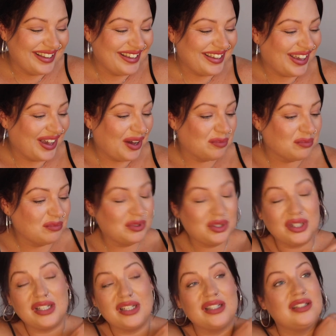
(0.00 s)
yeah, I'm
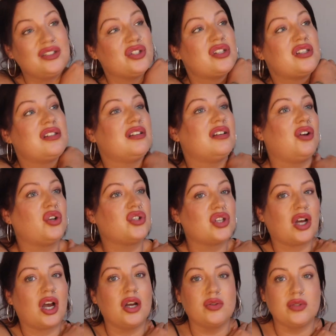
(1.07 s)
gonna just lots of
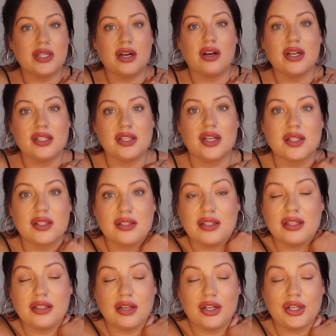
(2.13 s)
cozy nights, like
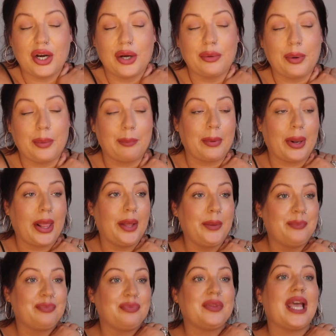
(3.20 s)
blah, blah, blah,
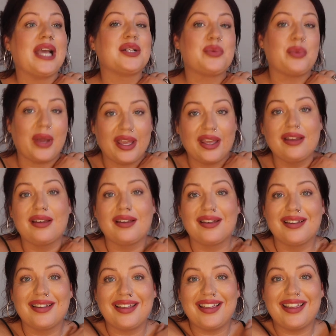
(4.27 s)
next week.
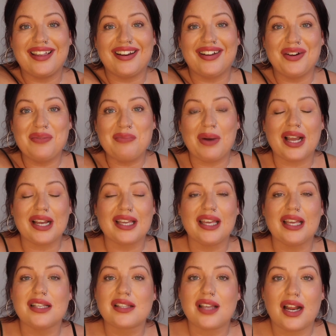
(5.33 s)
You know,
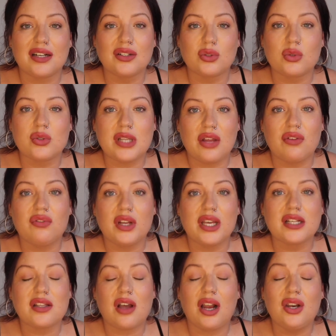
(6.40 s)
blankets, candles,
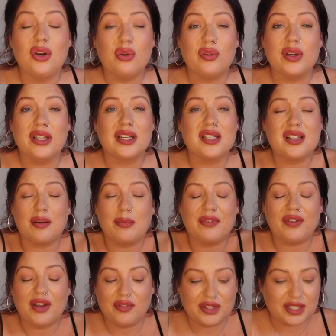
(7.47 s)
Netflix. I love it. That's like my
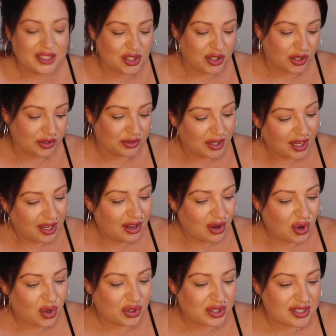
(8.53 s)
favourite thing to do,
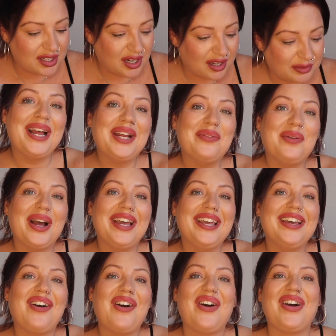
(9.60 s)
honestly.
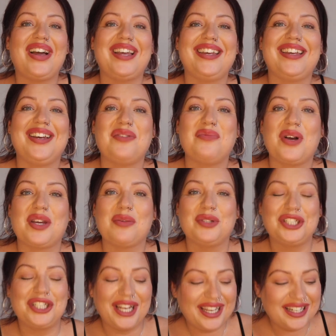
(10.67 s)
Anyway, I am working with
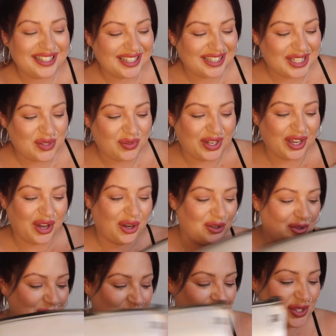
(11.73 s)
Shein in this video,
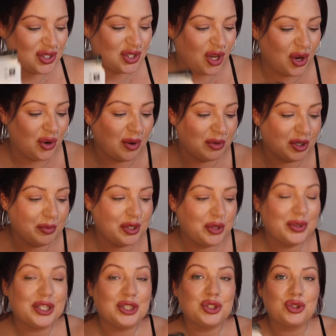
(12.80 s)
so I'm gonna be
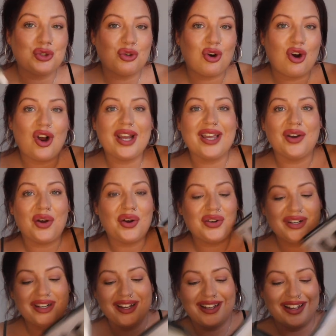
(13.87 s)
doing a try on.
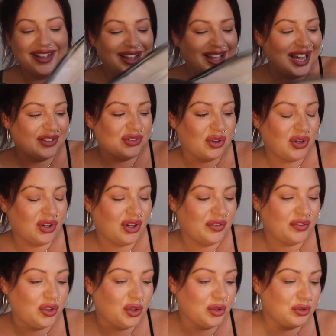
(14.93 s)
I've got a
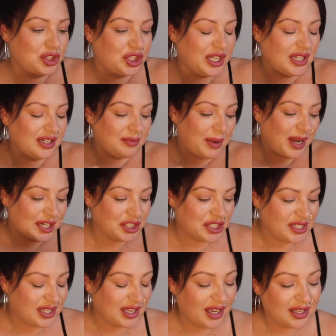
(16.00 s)
few Shein
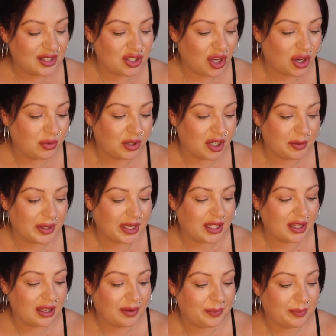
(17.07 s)
packages here, so we're gonna be,